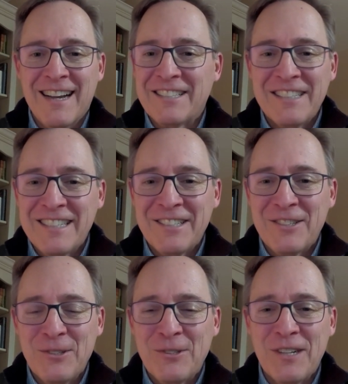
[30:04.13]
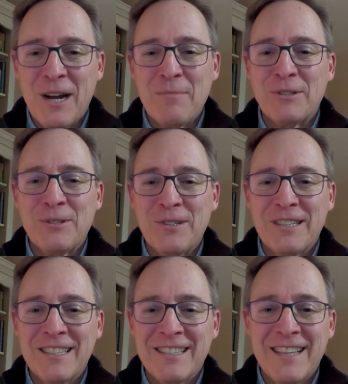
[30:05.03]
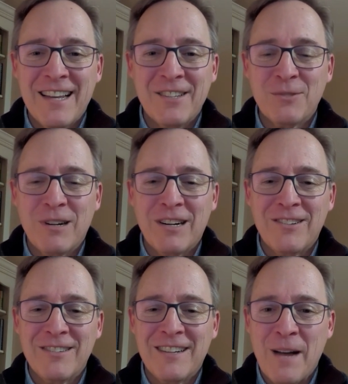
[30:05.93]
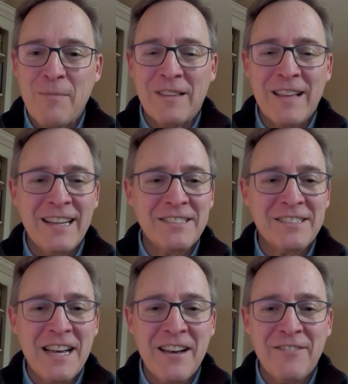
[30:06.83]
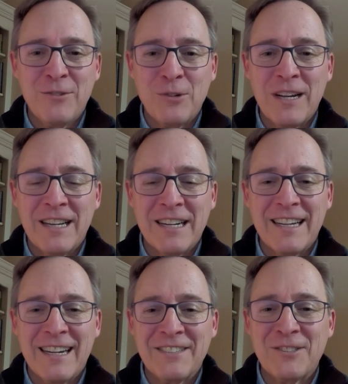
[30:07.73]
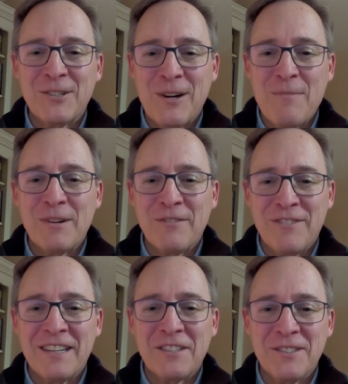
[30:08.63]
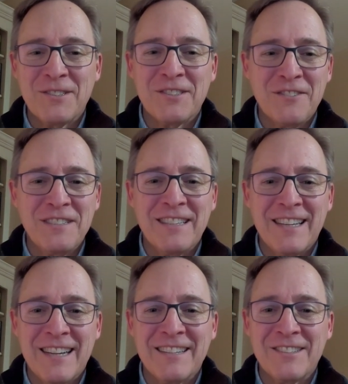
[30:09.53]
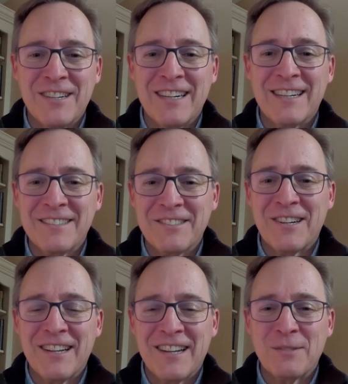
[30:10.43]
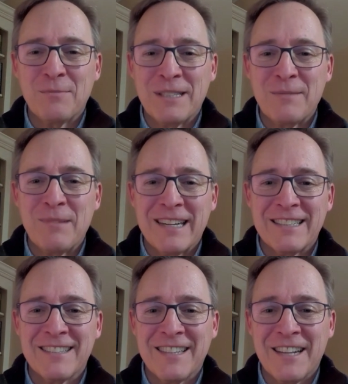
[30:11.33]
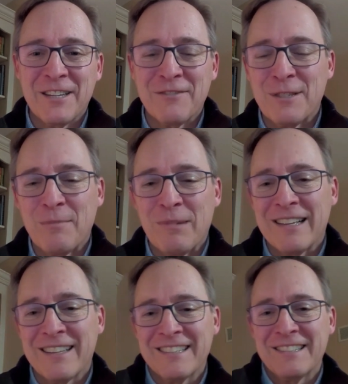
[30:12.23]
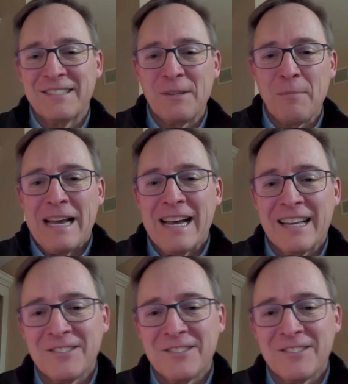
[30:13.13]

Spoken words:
I see a huge opportunity in that as well. I'm a glasses half full kind of guy, so I'm going to find the good stuff in that and try not to be impacted negatively by the bad.